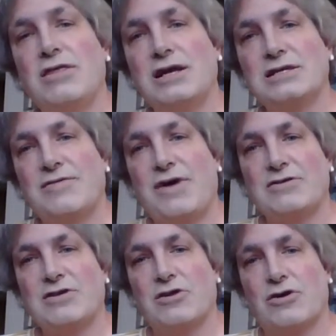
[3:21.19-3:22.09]
things I've
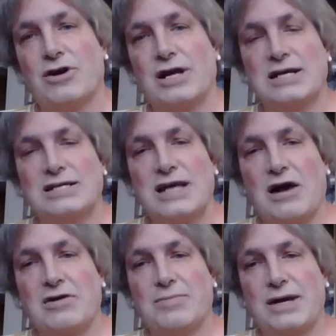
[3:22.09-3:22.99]
had to learn is
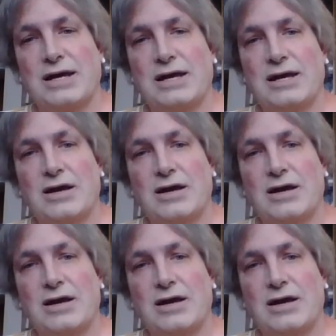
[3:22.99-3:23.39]
how to be,